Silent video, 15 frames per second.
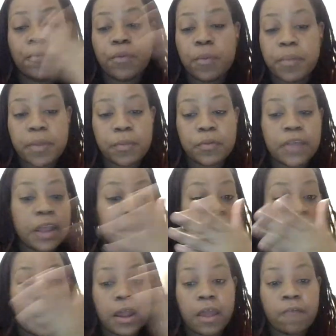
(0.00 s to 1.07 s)
to what people
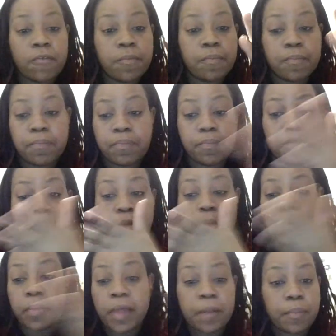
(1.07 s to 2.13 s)
say, not every
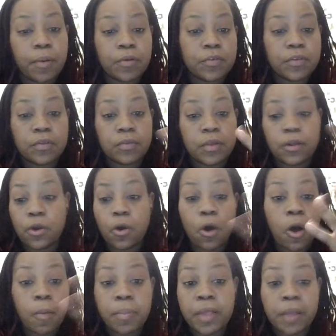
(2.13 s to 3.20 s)
black person,
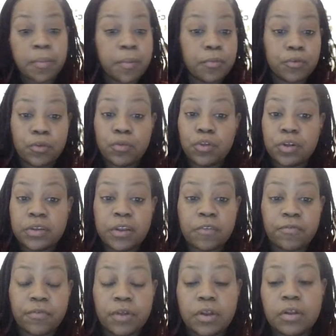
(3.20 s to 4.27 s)
all black people do look
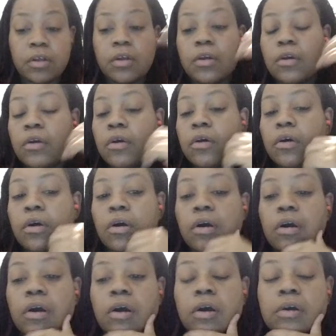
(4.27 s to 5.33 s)
different.
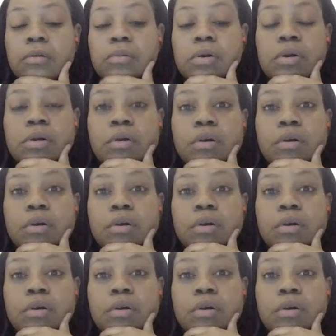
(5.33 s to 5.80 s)
But